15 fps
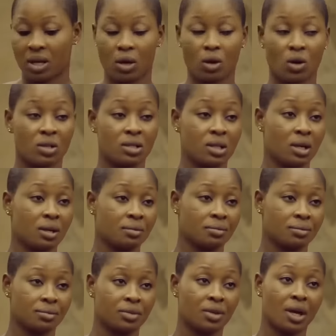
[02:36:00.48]
Gozi,
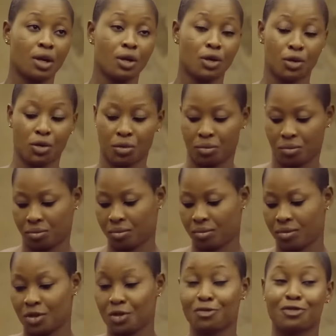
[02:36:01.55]
thank you.
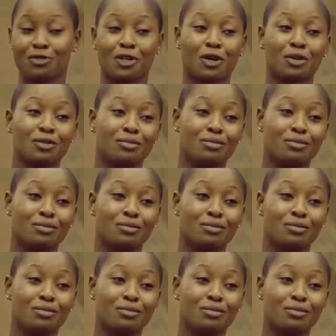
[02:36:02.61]
You've done